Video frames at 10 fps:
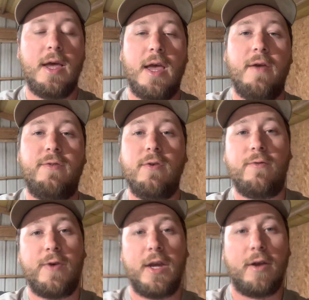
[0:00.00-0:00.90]
If you
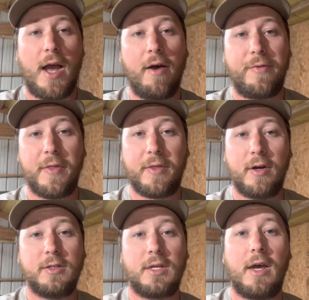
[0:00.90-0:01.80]
figured out that
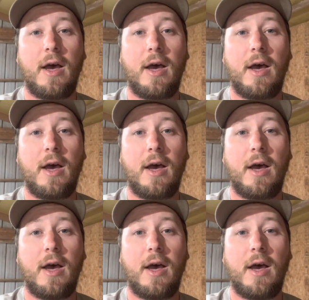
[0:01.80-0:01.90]
there's